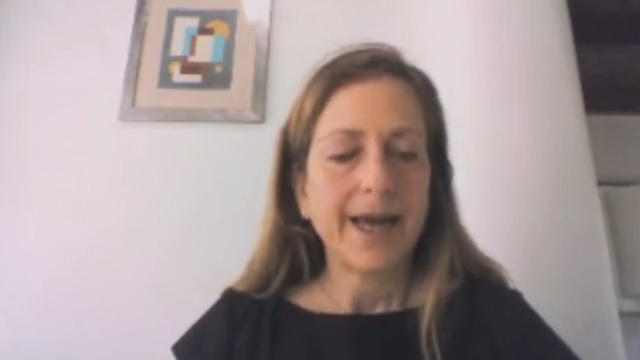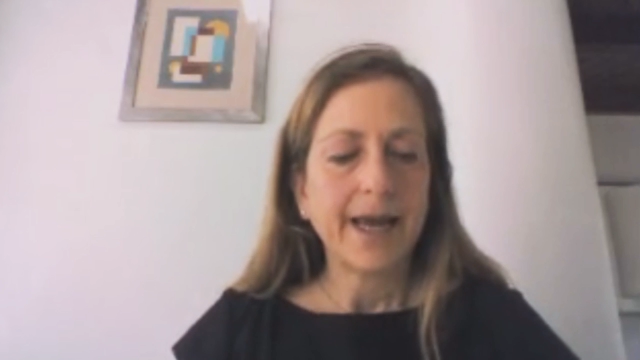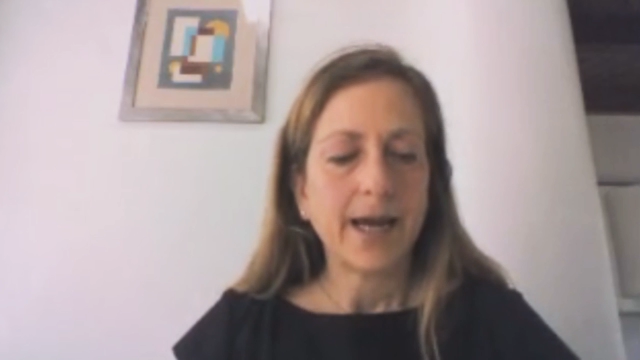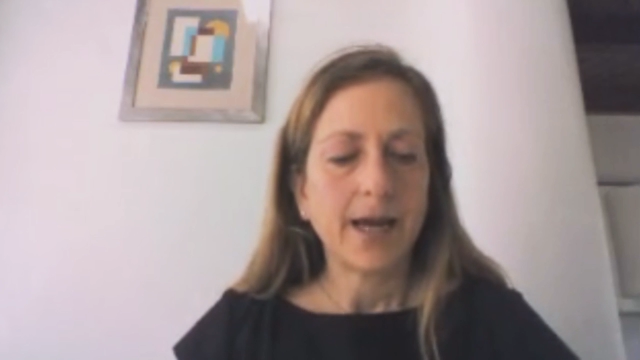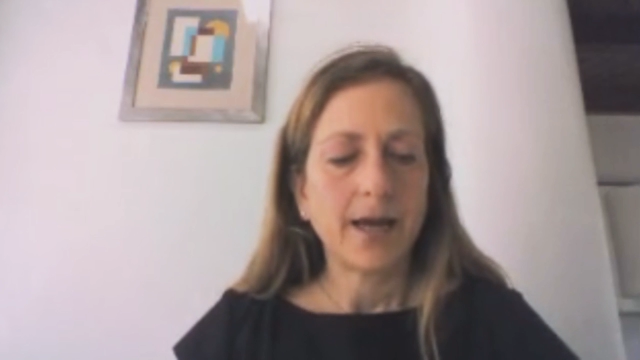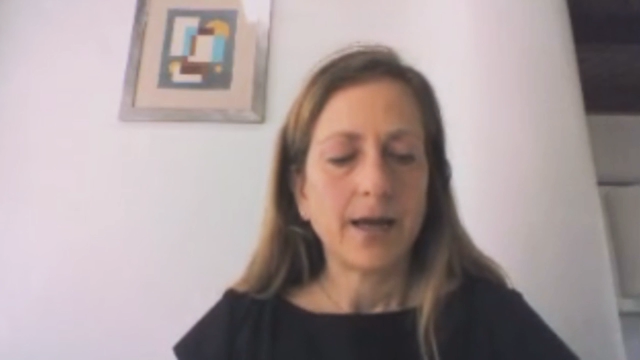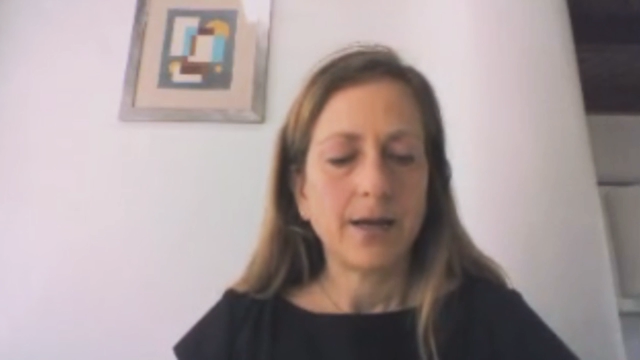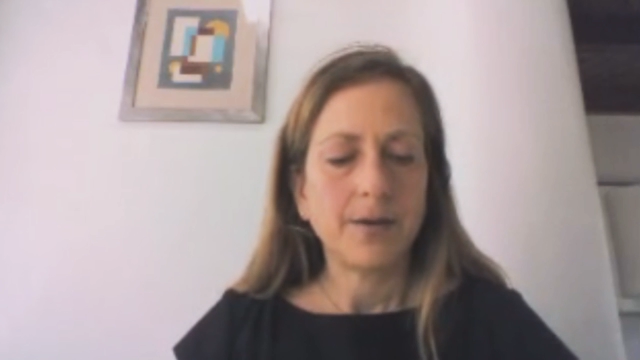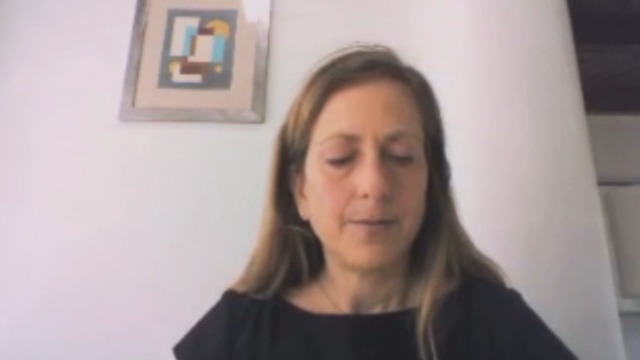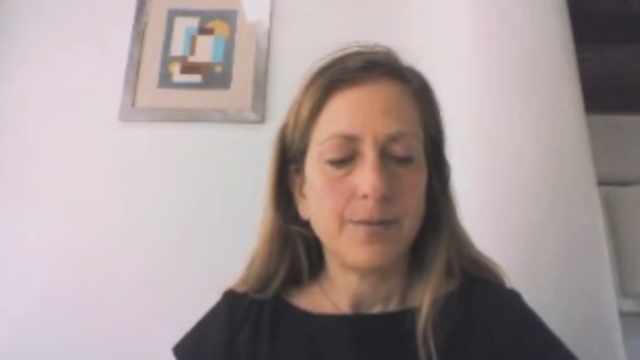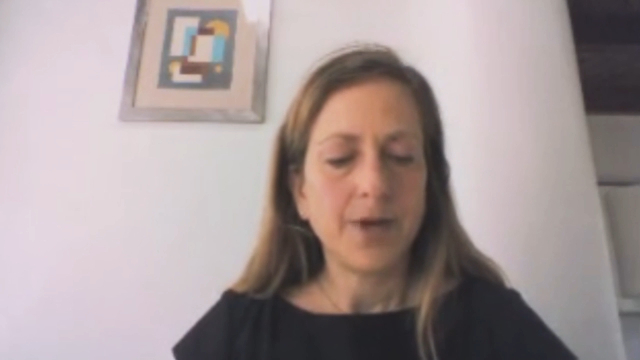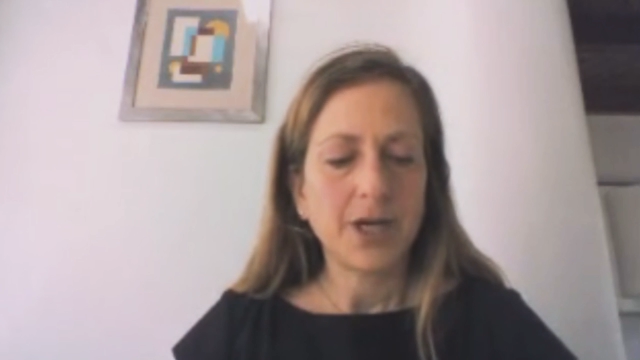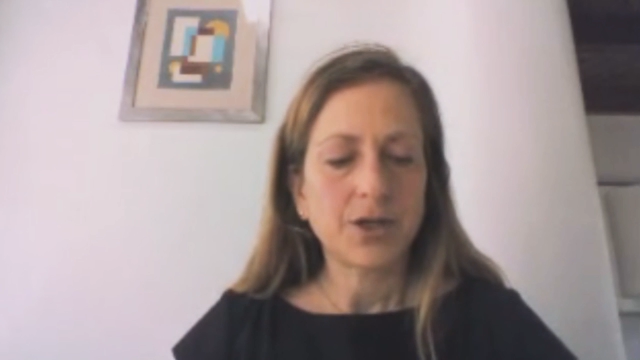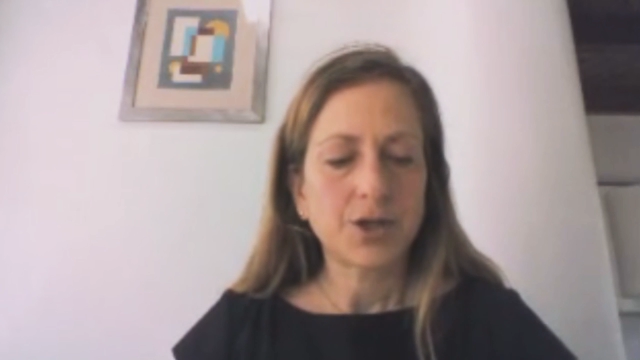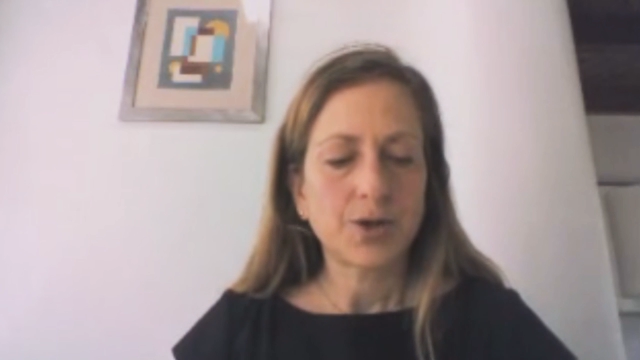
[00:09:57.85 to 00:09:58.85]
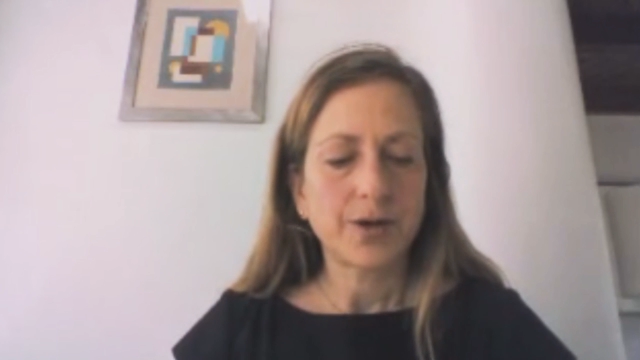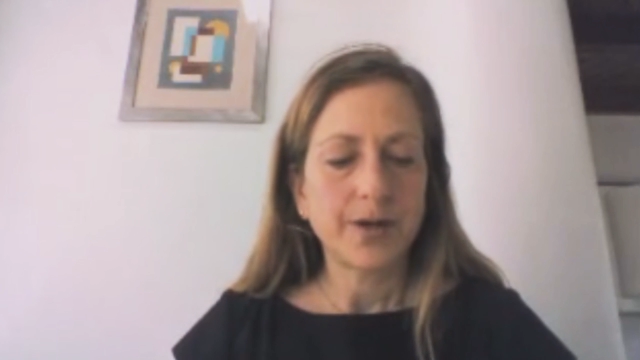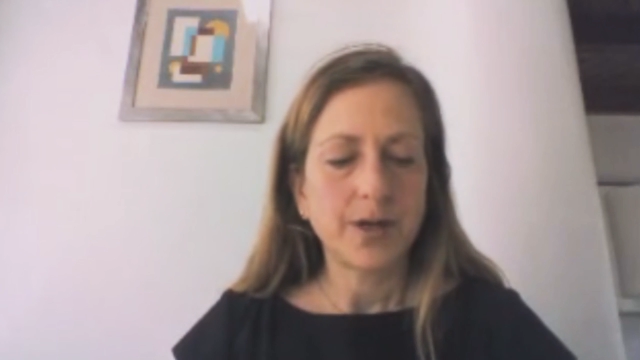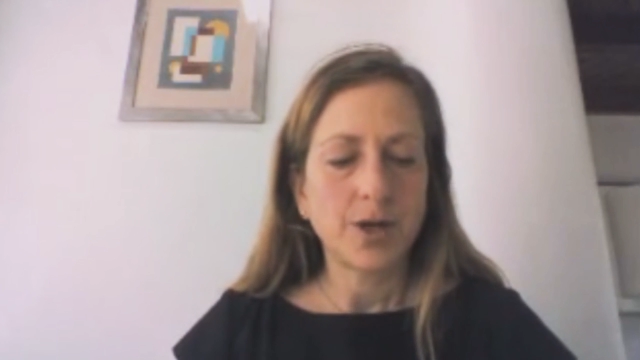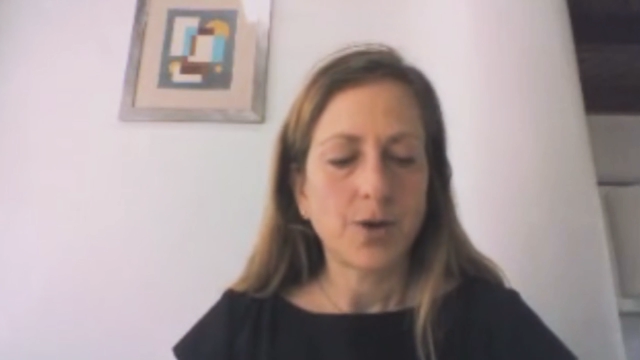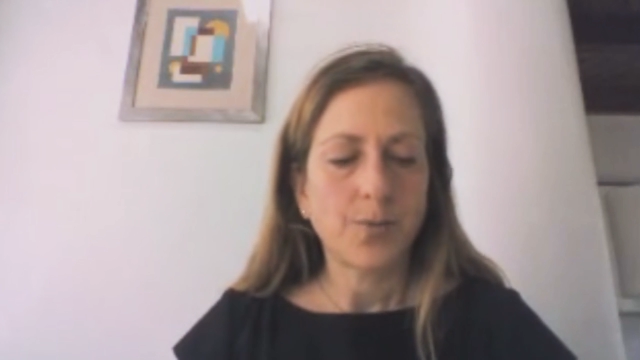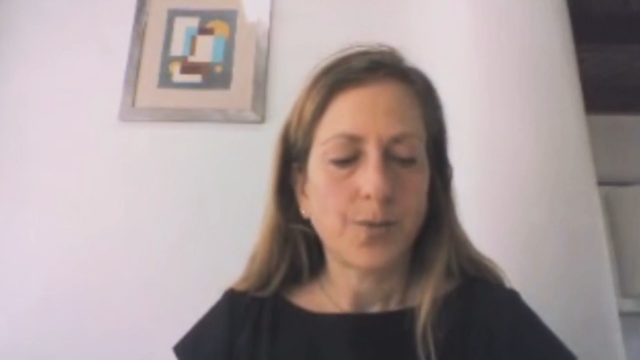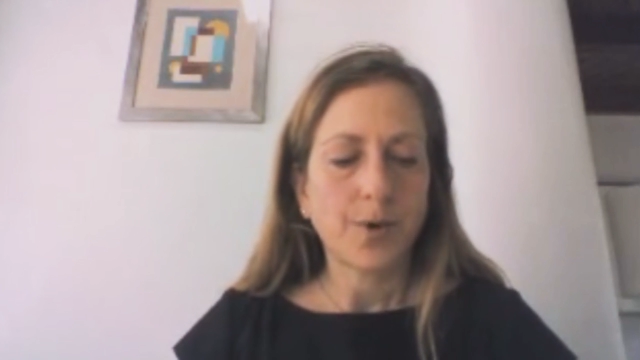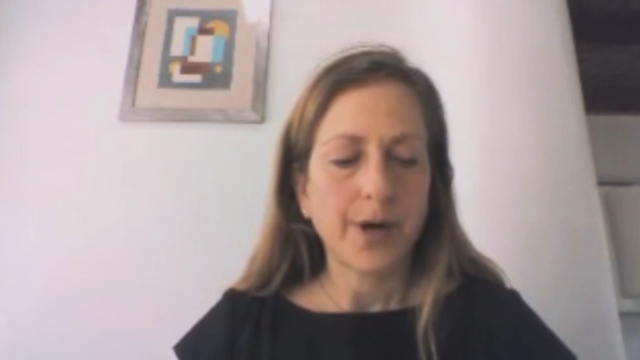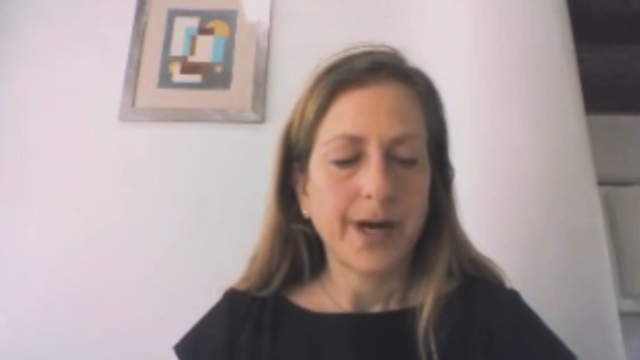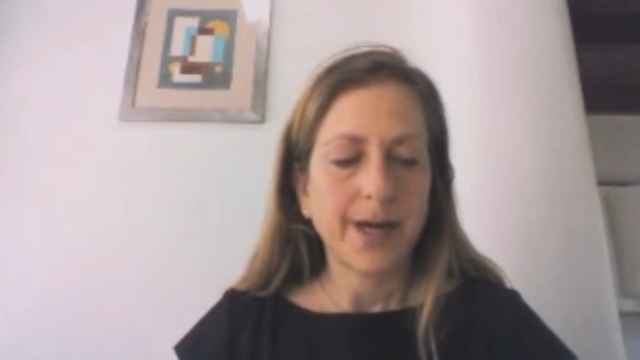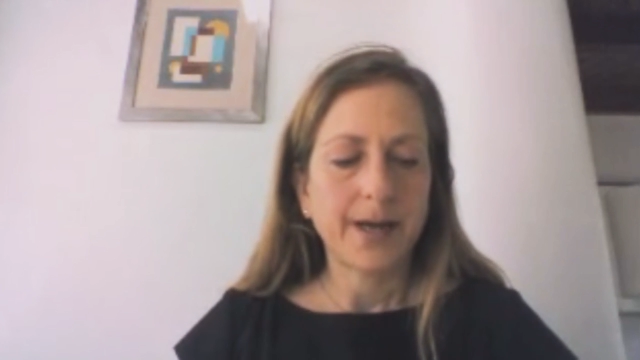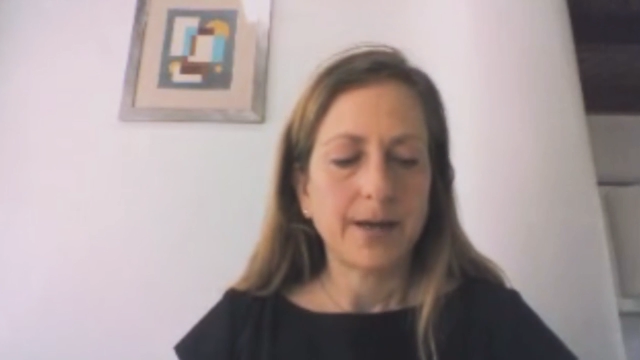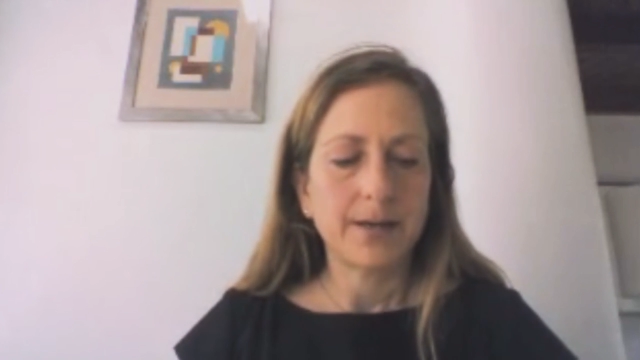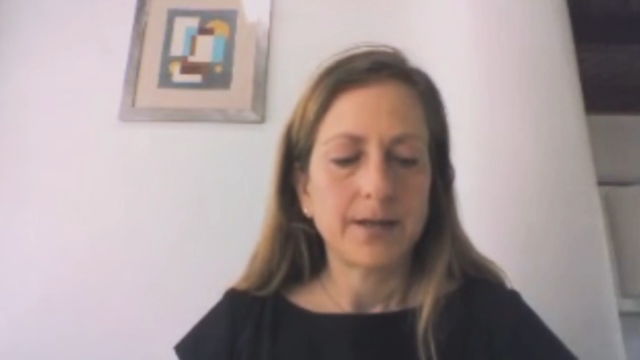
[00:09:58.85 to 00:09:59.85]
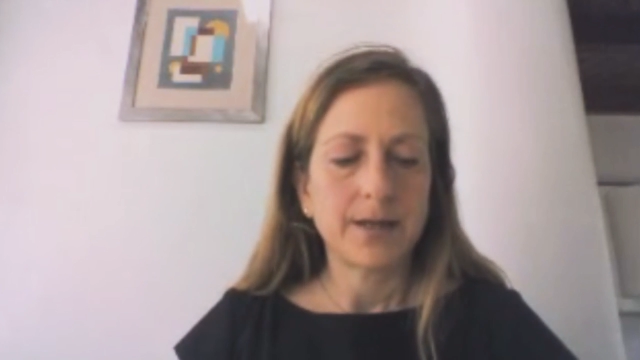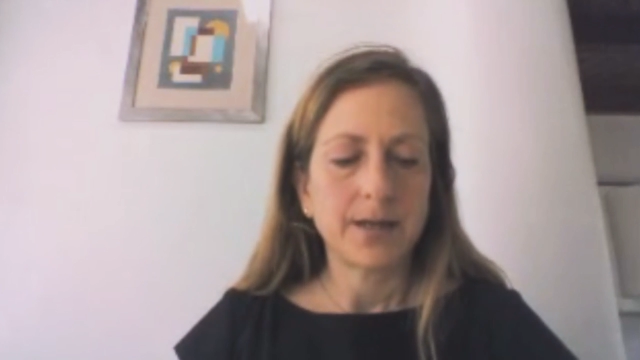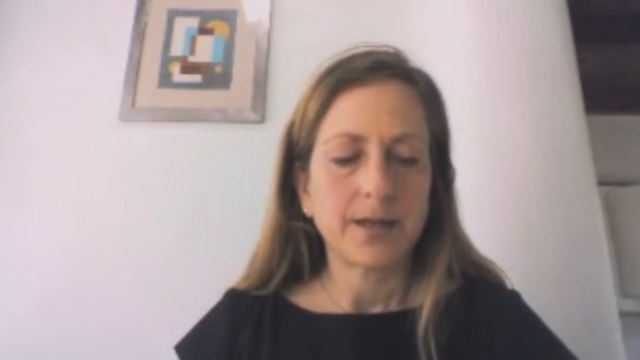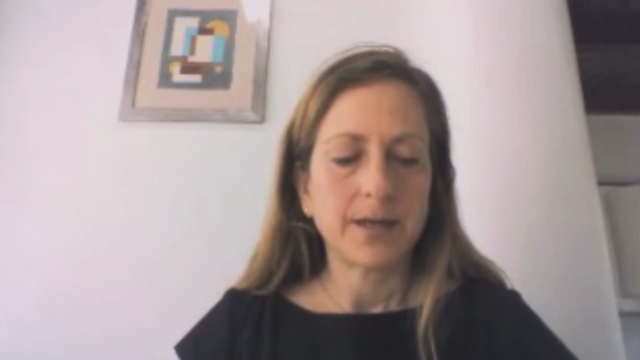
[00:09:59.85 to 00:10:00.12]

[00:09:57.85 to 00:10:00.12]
and make sure that your brand